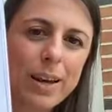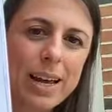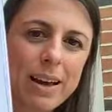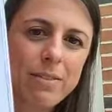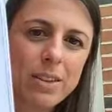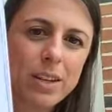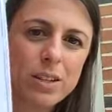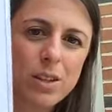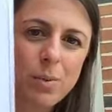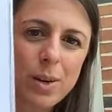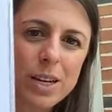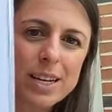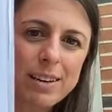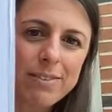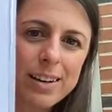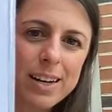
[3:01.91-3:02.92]
We have these 3
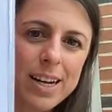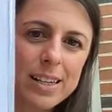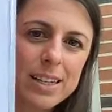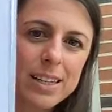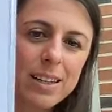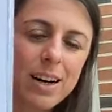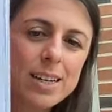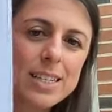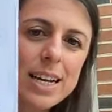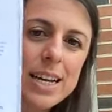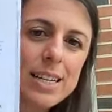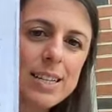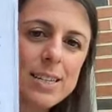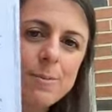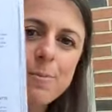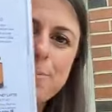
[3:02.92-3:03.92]
different honey
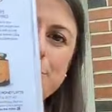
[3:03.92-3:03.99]
lattes.